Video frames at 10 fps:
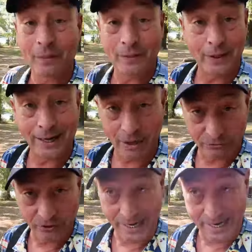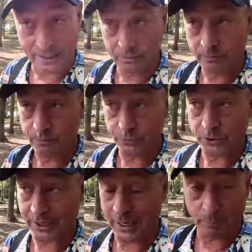The downside
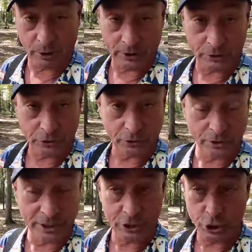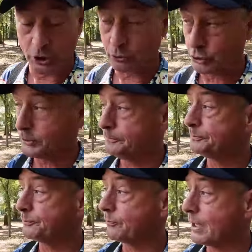to camping in a screen shelter
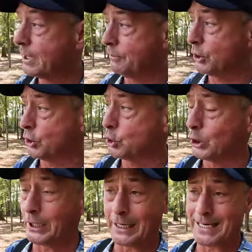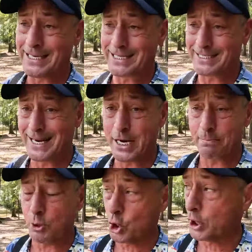at Martin Creek Lake
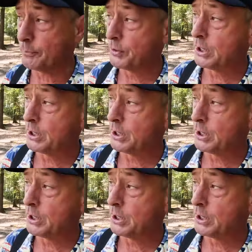State Park